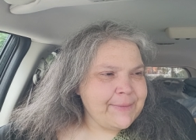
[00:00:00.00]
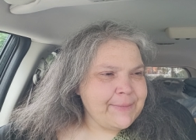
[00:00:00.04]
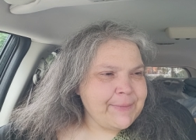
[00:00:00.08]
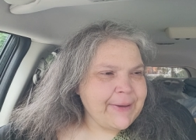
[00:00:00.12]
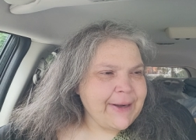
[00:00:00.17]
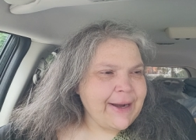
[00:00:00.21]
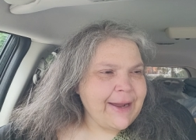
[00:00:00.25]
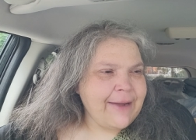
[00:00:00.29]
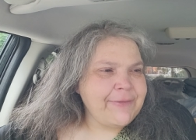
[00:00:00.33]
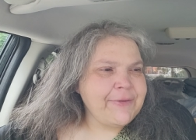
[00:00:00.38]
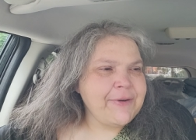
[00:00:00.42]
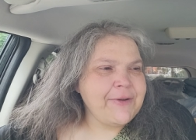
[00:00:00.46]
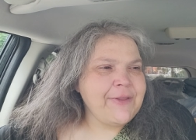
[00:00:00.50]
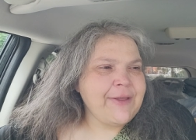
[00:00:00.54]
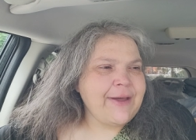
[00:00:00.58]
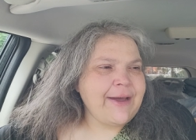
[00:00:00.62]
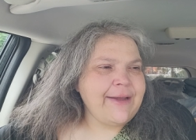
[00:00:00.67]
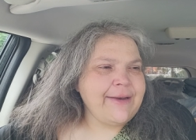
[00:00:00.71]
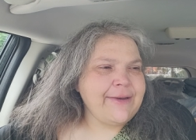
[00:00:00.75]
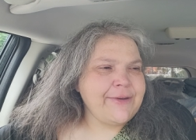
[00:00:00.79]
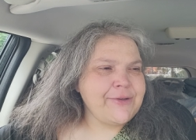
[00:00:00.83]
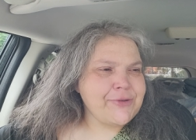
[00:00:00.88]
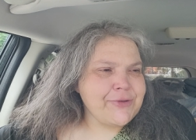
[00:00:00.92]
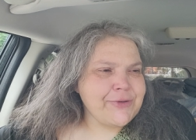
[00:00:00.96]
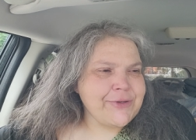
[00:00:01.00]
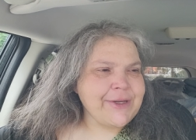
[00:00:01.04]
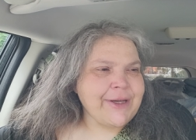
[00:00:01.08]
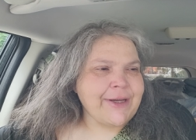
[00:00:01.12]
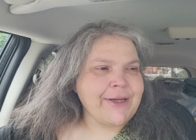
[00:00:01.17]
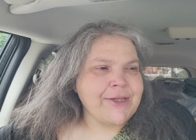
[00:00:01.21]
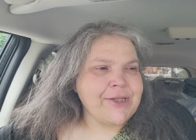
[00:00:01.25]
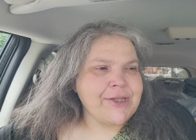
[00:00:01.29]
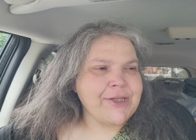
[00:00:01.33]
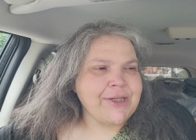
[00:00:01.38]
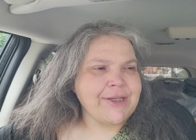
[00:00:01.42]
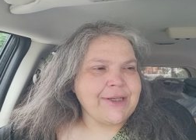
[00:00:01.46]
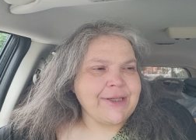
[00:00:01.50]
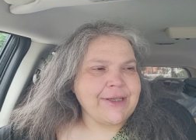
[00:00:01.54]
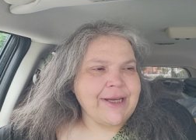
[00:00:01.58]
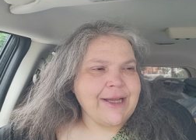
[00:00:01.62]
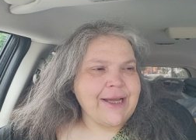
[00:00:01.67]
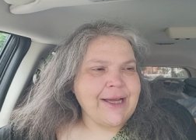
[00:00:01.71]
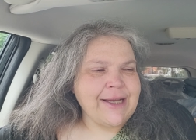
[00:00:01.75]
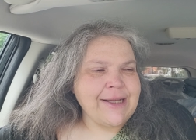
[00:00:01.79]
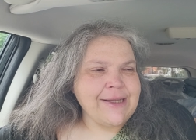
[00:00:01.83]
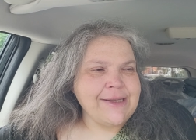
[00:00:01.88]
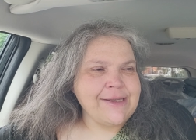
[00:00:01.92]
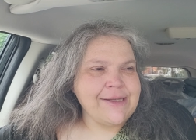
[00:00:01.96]
But after that introduction,
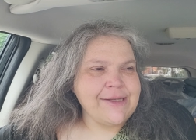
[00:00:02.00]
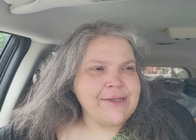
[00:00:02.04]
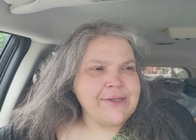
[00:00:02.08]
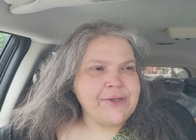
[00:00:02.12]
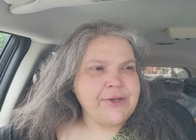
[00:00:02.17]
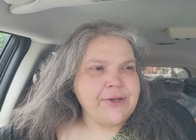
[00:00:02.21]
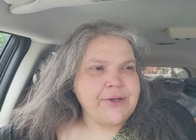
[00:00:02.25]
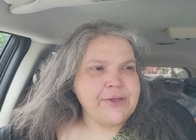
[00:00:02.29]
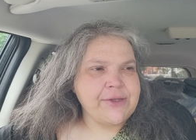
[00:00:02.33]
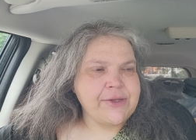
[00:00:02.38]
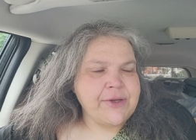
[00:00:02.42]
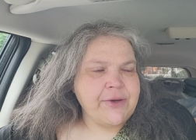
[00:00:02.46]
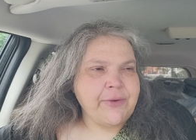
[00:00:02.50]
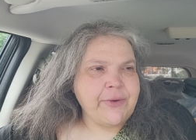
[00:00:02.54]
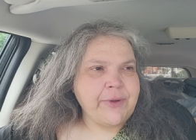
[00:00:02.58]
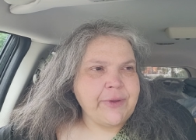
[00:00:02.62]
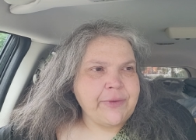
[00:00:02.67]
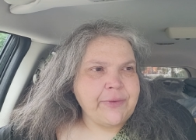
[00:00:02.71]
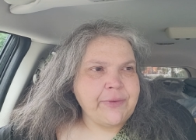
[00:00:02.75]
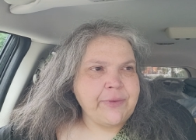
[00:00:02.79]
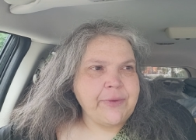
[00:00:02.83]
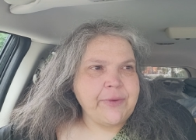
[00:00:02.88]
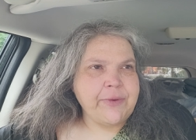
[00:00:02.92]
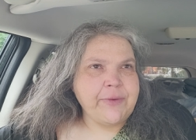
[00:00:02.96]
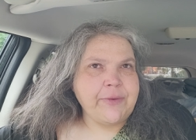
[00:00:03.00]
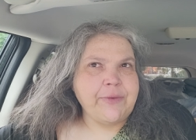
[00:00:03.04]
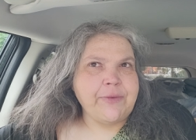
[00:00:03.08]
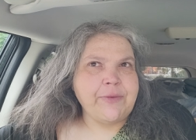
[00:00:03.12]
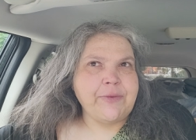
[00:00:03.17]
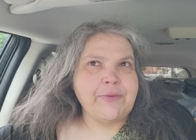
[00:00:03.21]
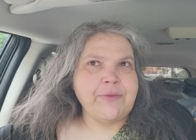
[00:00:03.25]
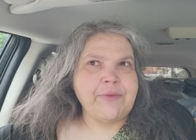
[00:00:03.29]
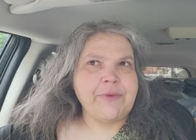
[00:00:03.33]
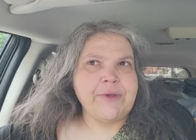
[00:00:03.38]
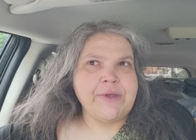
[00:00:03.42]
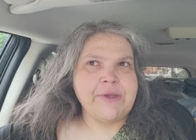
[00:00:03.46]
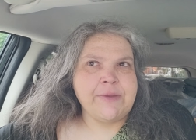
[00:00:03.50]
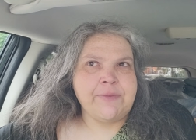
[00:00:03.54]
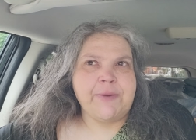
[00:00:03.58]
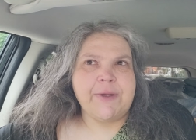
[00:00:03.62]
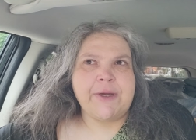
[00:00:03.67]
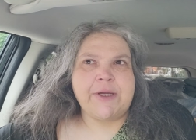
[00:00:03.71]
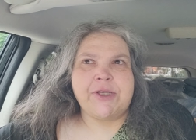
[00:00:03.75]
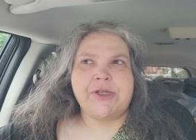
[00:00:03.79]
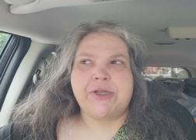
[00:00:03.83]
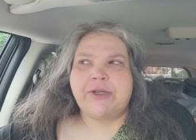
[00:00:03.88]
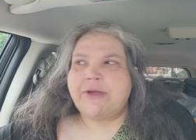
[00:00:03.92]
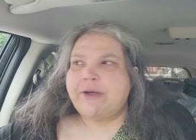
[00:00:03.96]
as he starts going through the
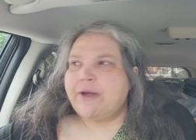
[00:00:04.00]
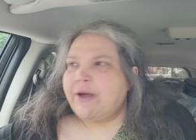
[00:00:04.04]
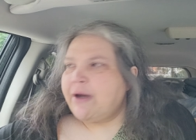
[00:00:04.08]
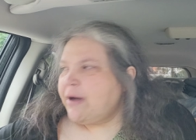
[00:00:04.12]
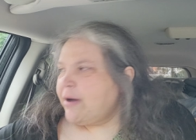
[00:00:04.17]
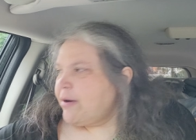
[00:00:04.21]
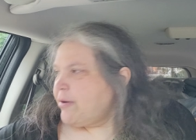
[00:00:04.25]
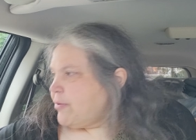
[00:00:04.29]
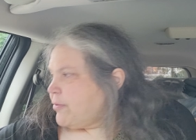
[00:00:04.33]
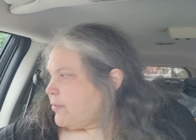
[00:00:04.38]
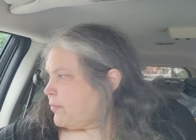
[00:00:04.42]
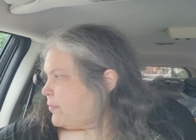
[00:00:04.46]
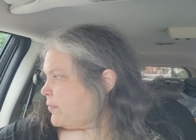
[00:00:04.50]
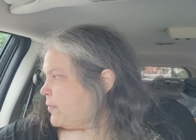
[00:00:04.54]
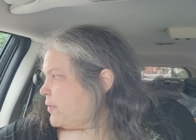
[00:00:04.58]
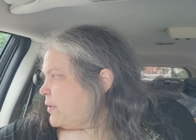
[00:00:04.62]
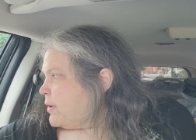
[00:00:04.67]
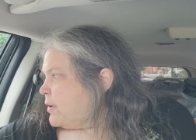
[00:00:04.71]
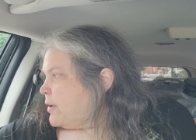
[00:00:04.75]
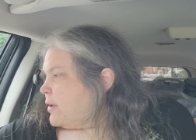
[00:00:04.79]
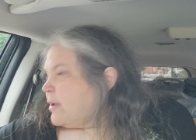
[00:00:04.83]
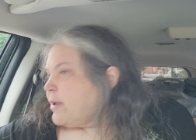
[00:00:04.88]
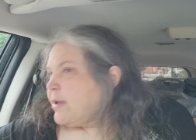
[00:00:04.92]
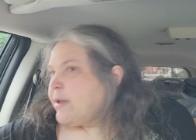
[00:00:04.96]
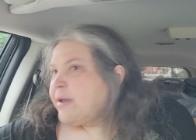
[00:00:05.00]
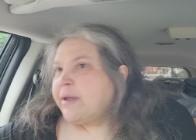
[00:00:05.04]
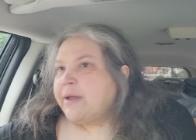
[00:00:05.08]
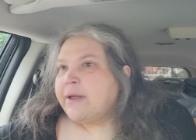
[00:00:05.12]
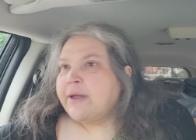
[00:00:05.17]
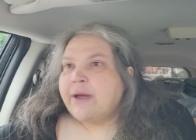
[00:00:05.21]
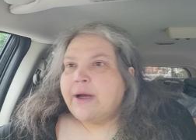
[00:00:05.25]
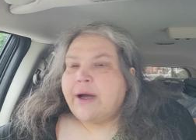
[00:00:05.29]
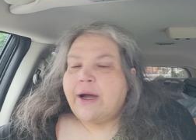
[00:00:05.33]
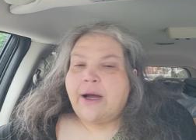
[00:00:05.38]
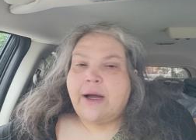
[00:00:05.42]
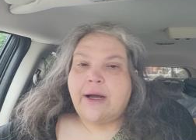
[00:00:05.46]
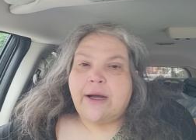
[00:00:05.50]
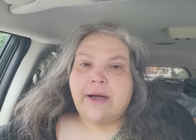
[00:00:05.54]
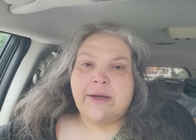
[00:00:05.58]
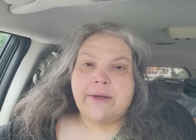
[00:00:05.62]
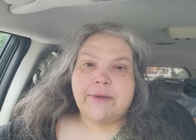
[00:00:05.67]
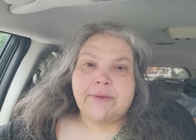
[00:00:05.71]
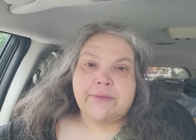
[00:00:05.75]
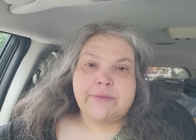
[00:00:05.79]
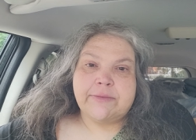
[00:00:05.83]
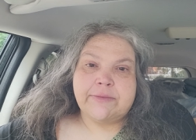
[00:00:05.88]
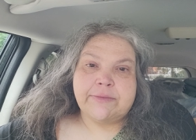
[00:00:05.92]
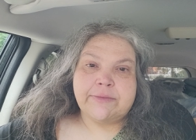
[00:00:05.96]
depiction of
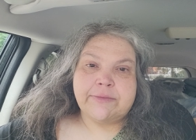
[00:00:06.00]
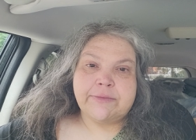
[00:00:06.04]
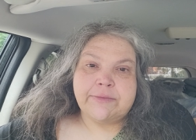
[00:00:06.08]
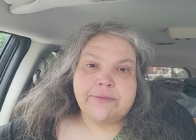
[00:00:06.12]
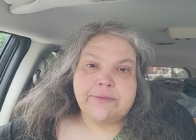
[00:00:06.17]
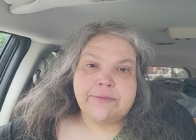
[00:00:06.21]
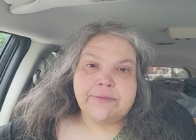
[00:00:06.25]
um,